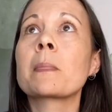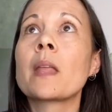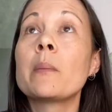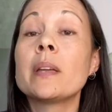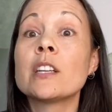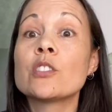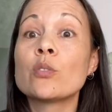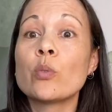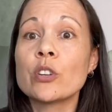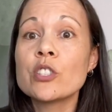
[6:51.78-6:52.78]
Because there
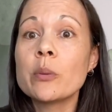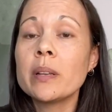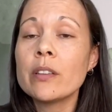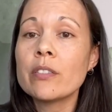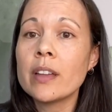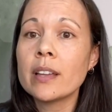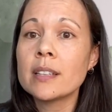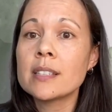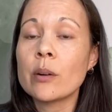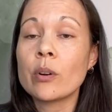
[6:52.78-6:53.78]
were so many
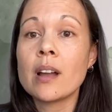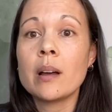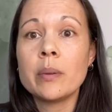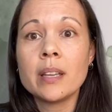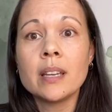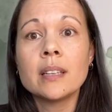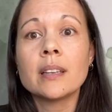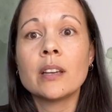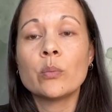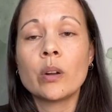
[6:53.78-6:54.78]
things that were coming in
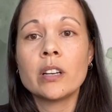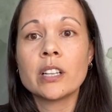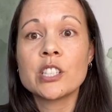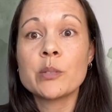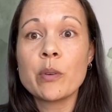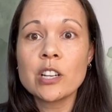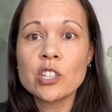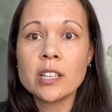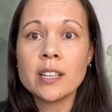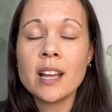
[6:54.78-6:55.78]
and wanted
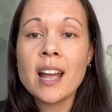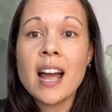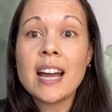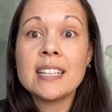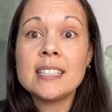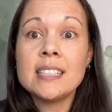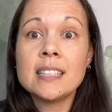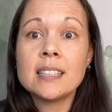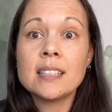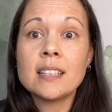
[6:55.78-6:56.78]
expression, I
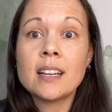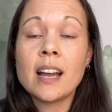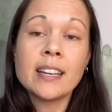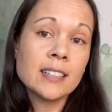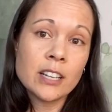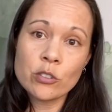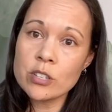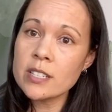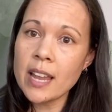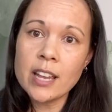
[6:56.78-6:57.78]
didn't
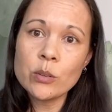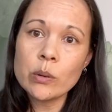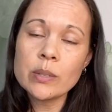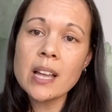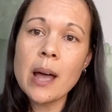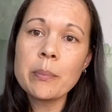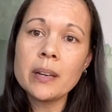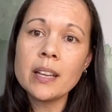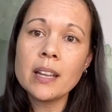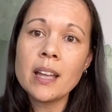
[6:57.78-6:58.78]
understand what was
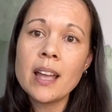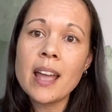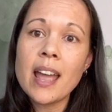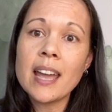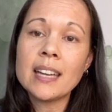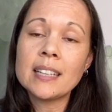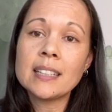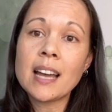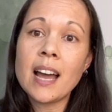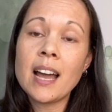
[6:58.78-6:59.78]
happening,
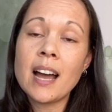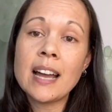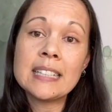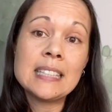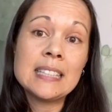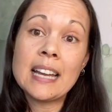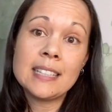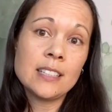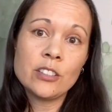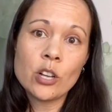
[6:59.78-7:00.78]
and I
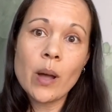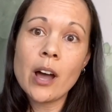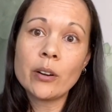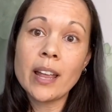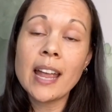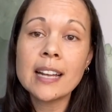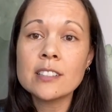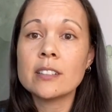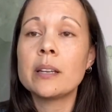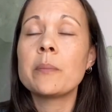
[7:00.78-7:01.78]
didn't know how to handle it.